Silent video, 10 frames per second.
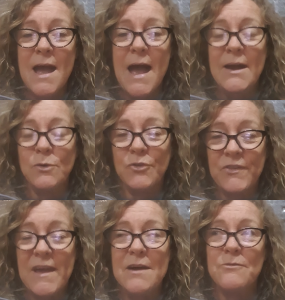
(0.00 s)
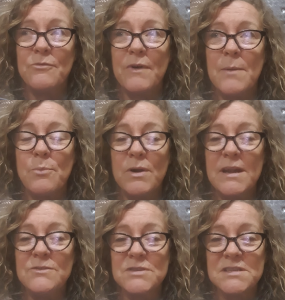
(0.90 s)
And also they have
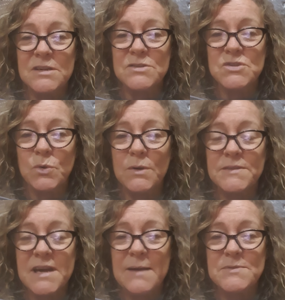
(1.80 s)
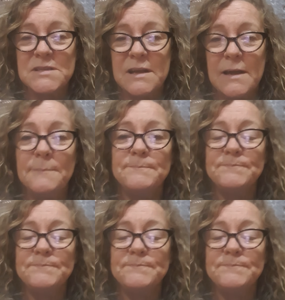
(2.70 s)
pretty interesting soil types there.